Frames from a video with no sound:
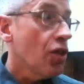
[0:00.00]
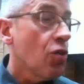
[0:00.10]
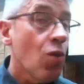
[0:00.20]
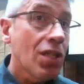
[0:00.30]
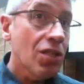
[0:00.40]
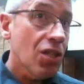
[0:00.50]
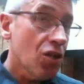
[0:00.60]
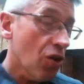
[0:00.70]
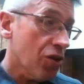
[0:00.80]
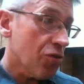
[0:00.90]
the ones that
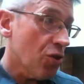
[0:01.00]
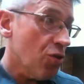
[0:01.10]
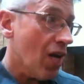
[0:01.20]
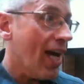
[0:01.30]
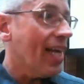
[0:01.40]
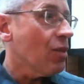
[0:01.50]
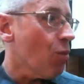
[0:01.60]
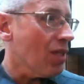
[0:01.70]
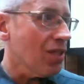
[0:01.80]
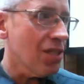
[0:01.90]
got through and the
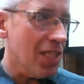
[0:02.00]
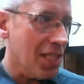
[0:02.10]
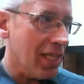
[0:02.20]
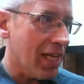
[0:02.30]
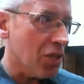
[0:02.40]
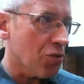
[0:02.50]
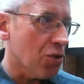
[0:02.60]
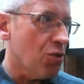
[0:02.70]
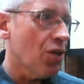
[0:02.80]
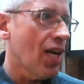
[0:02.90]
ones that didn't get
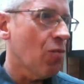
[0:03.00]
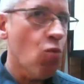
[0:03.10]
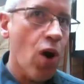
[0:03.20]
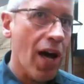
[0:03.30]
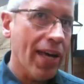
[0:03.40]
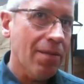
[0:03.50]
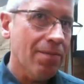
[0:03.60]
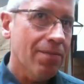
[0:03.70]
through, and why,